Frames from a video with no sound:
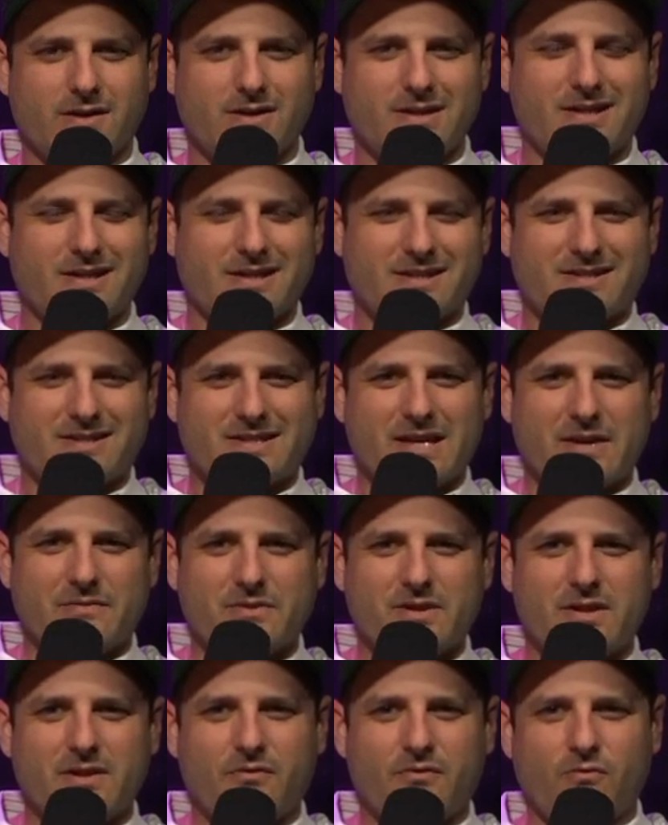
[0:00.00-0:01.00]
need a
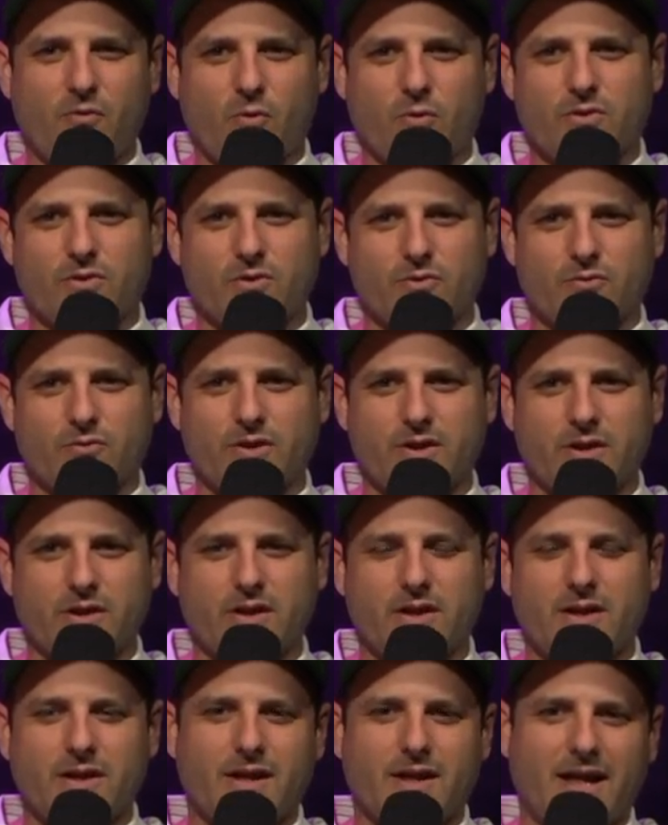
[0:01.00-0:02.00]
74-degree
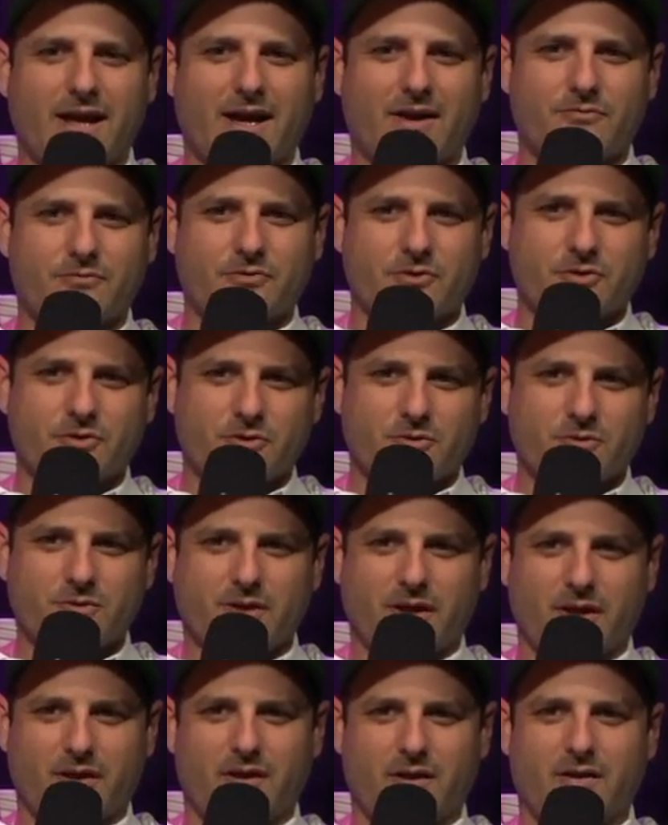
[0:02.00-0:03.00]
afternoon
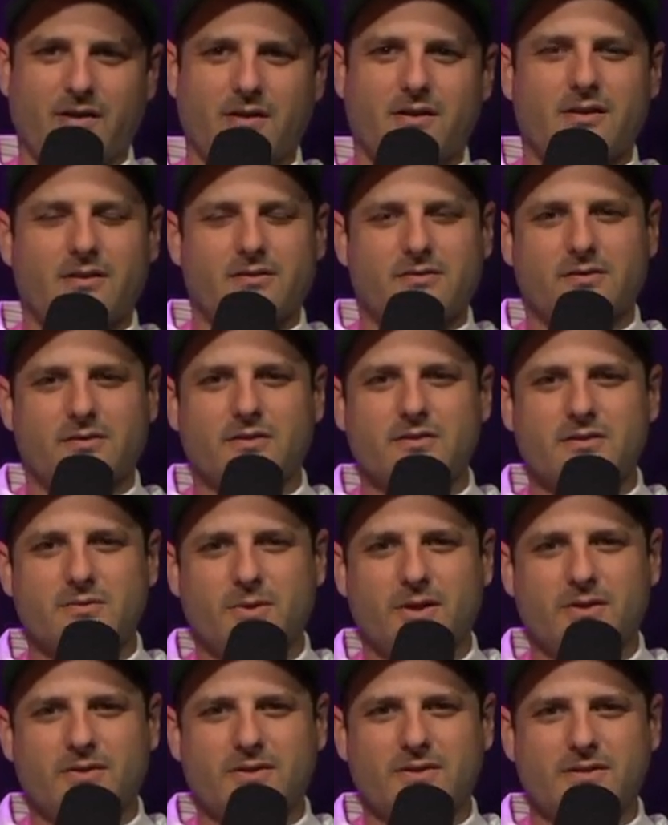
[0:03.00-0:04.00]
day. Sun's
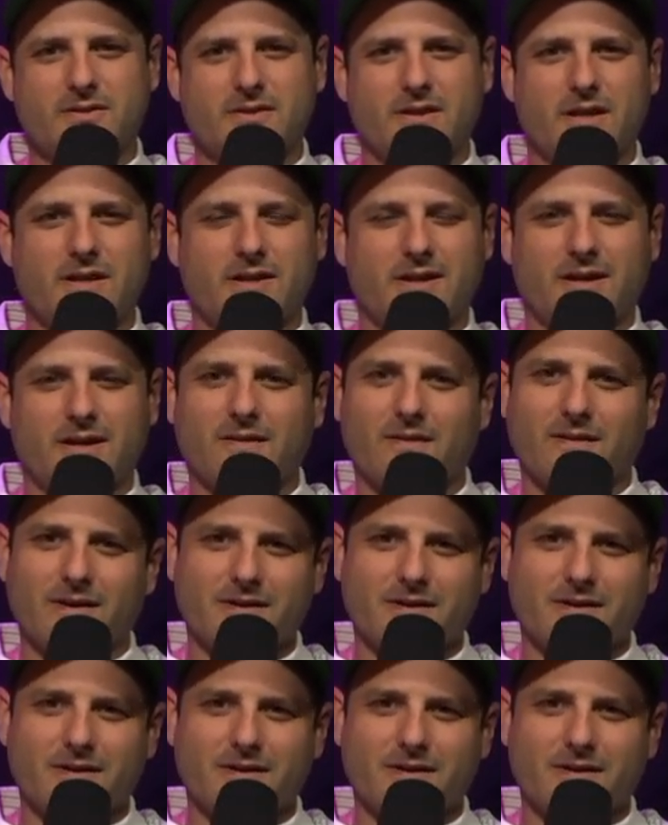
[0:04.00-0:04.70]
about to set. You got a light